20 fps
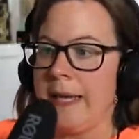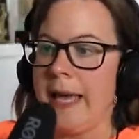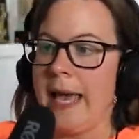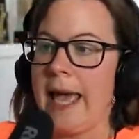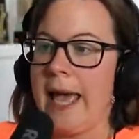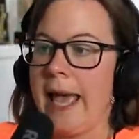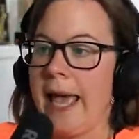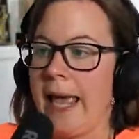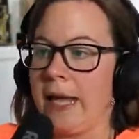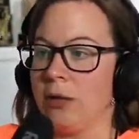
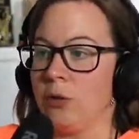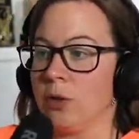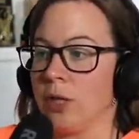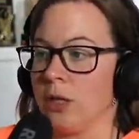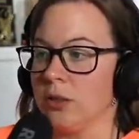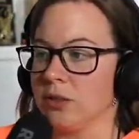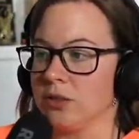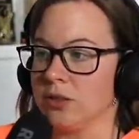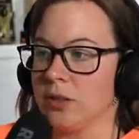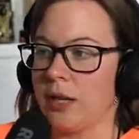And you can
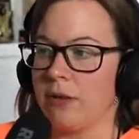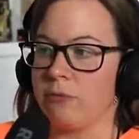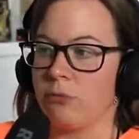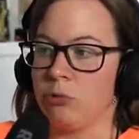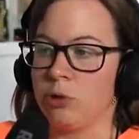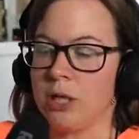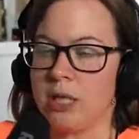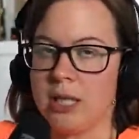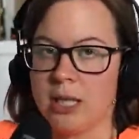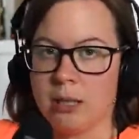also have
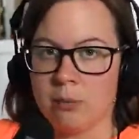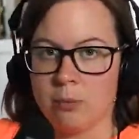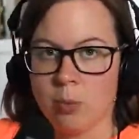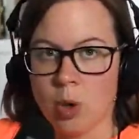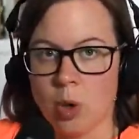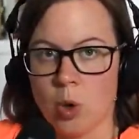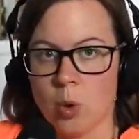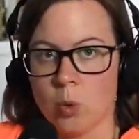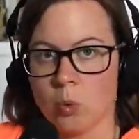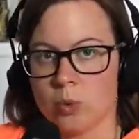reading
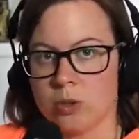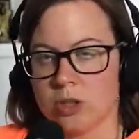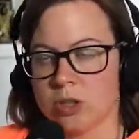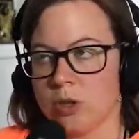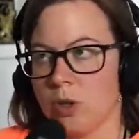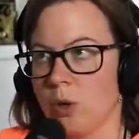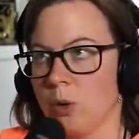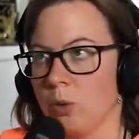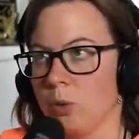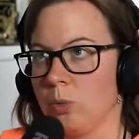mode,
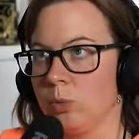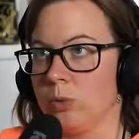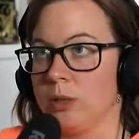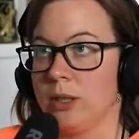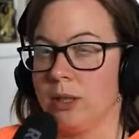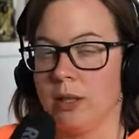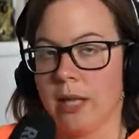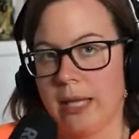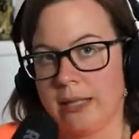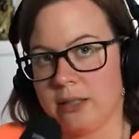so
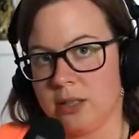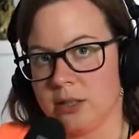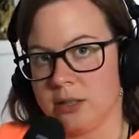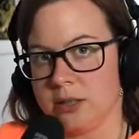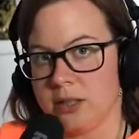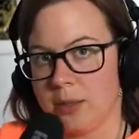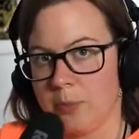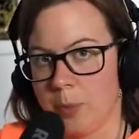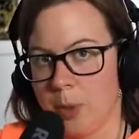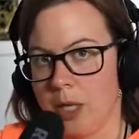the
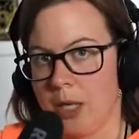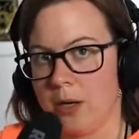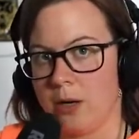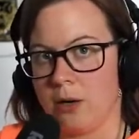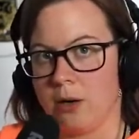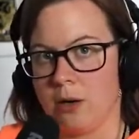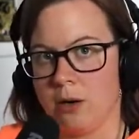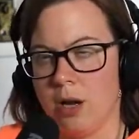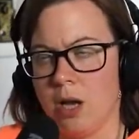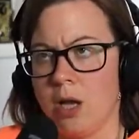letters
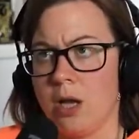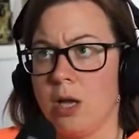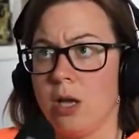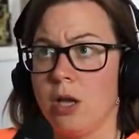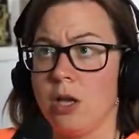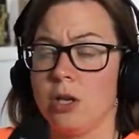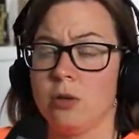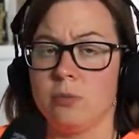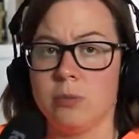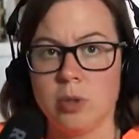appear
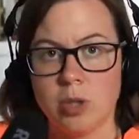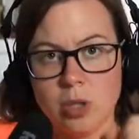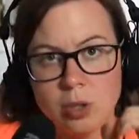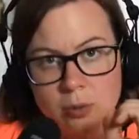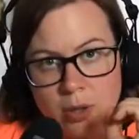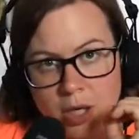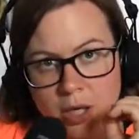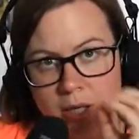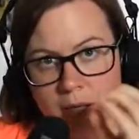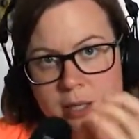
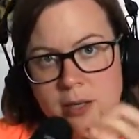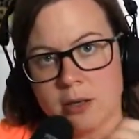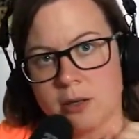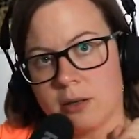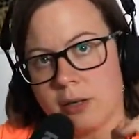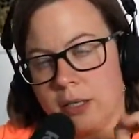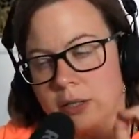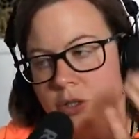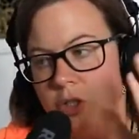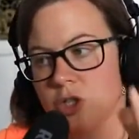clearer
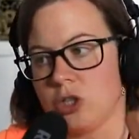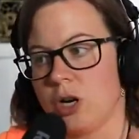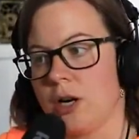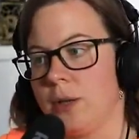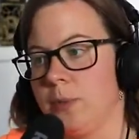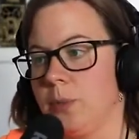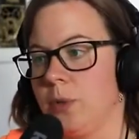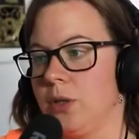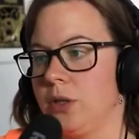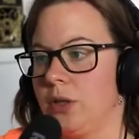and
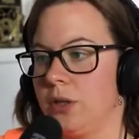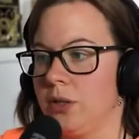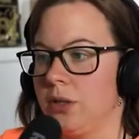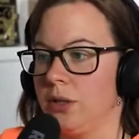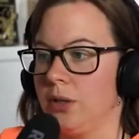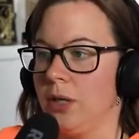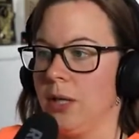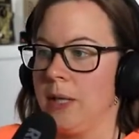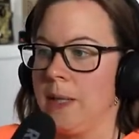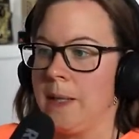
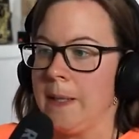sharper.